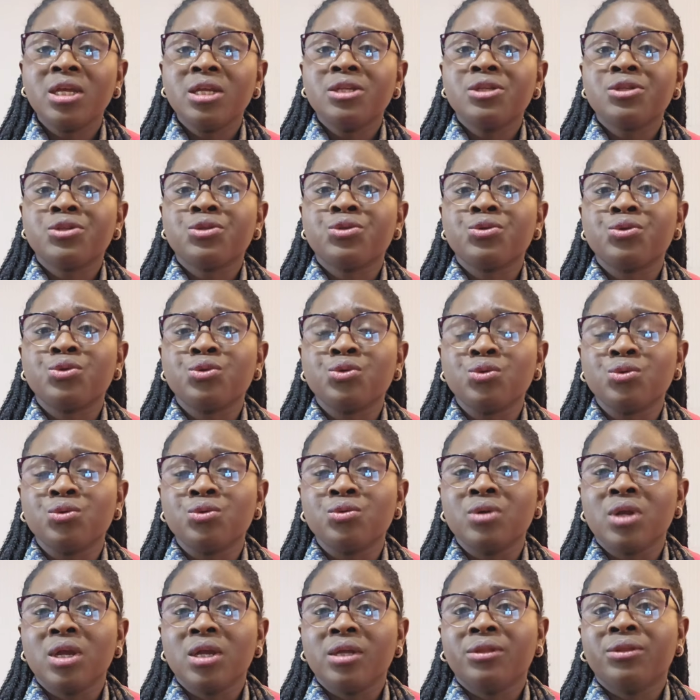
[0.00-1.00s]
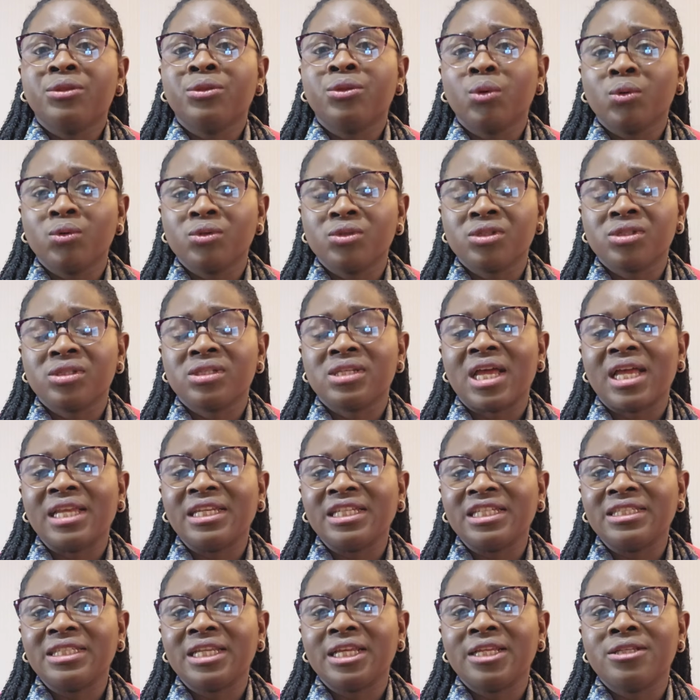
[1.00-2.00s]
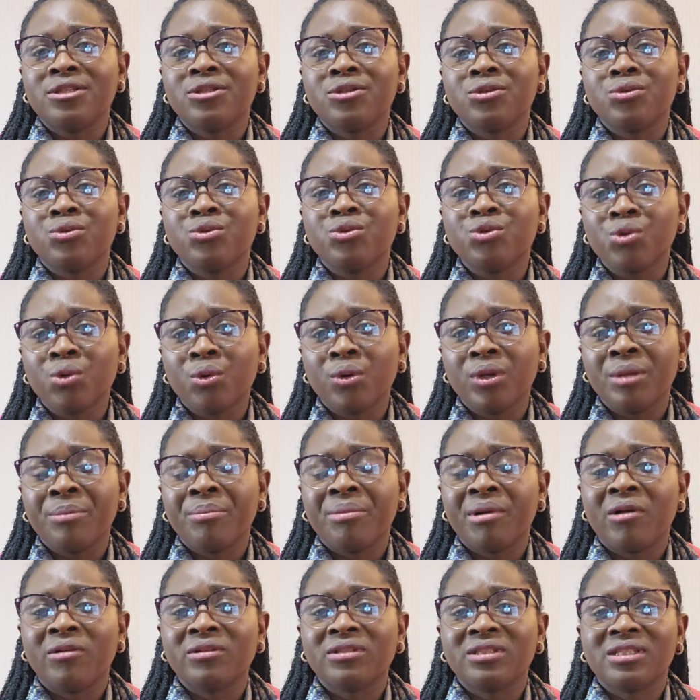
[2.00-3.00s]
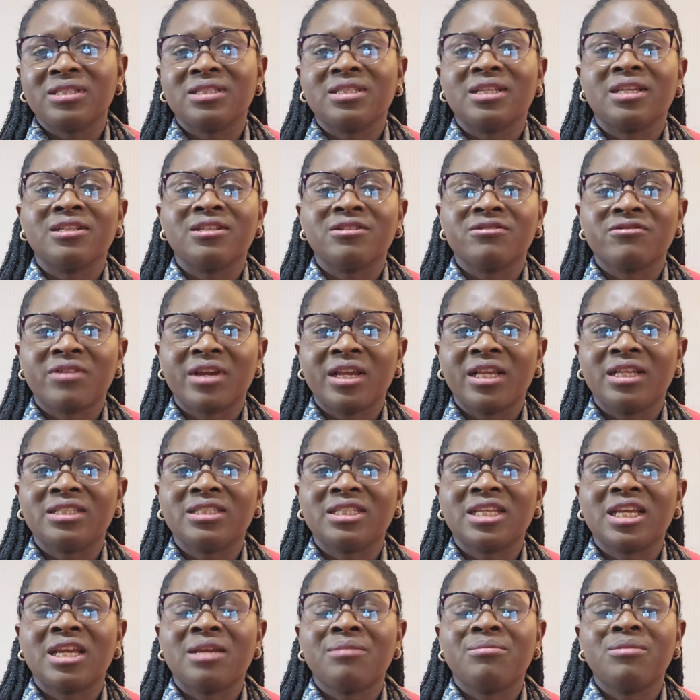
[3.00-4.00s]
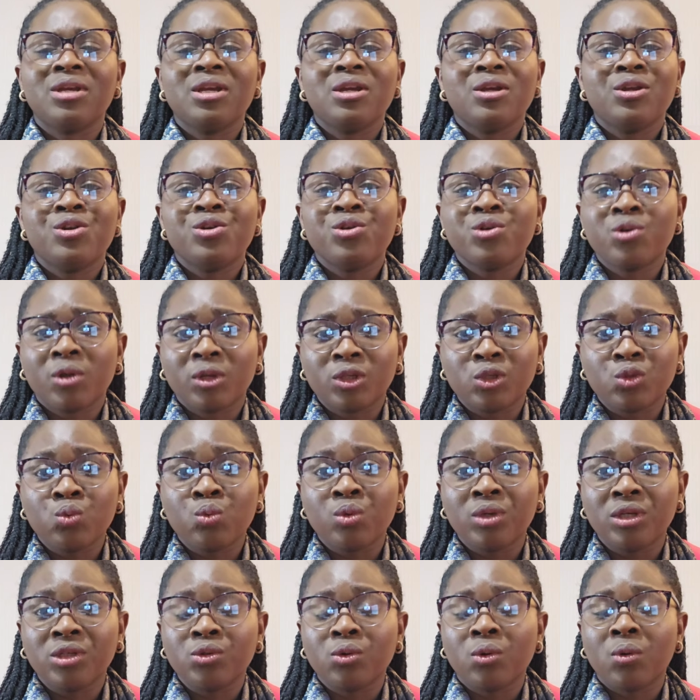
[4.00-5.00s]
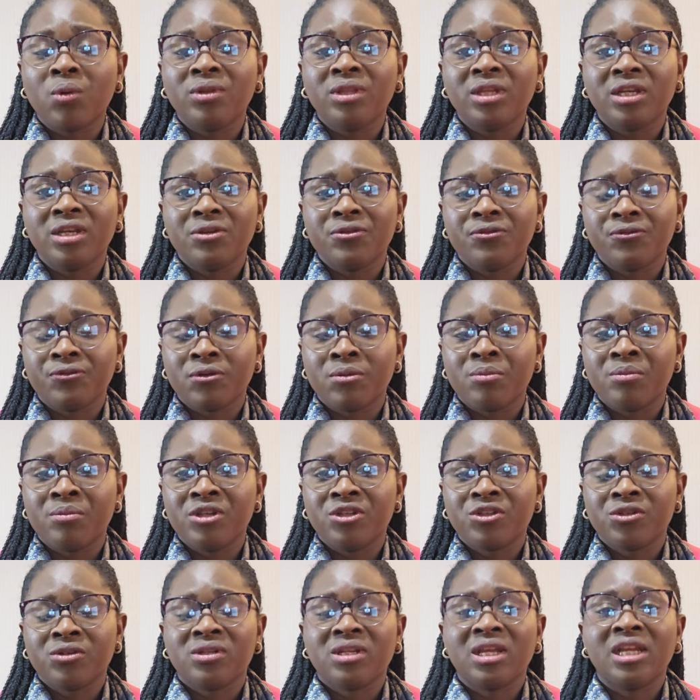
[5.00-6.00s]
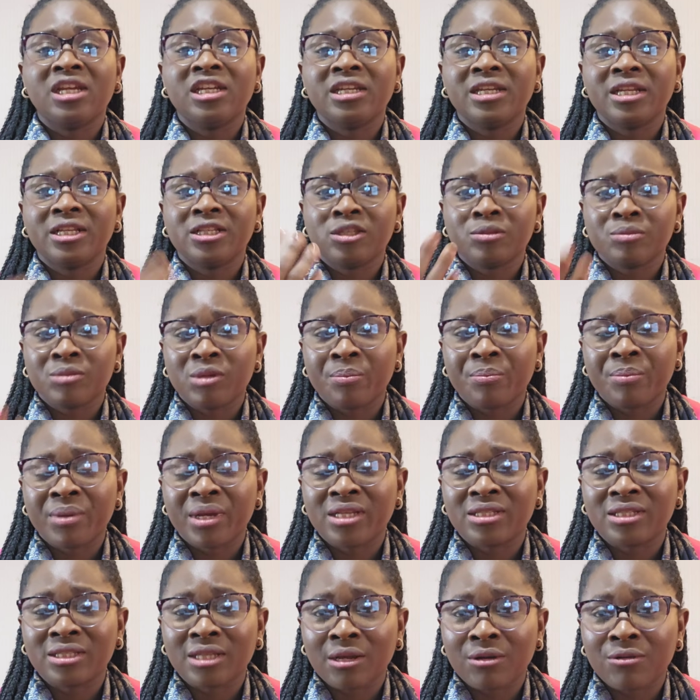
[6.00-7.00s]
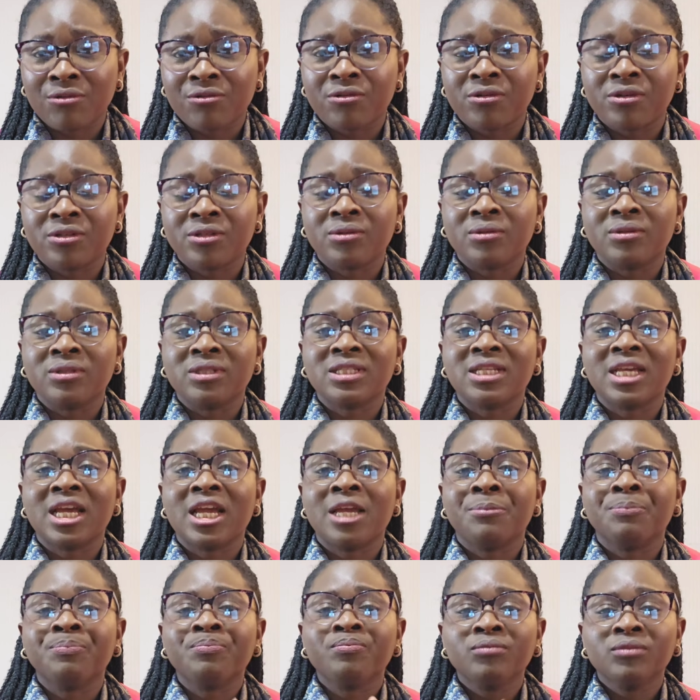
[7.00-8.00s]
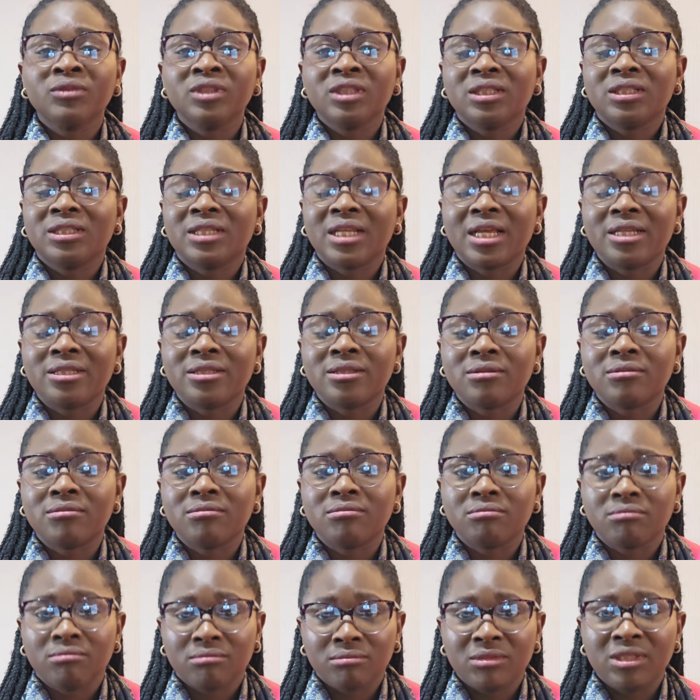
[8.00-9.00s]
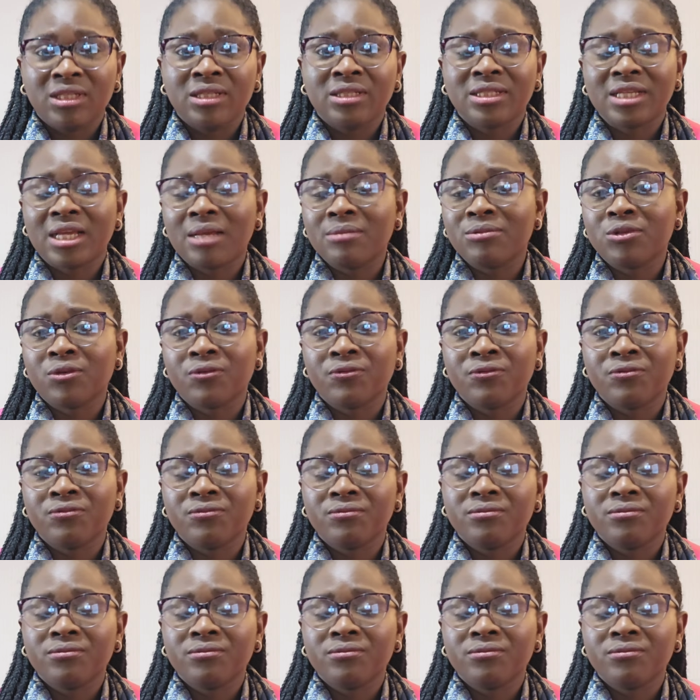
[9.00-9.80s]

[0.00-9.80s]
to those that needed to know about it at the right time, not withholding information that needed to be passed across on time. That's in terms of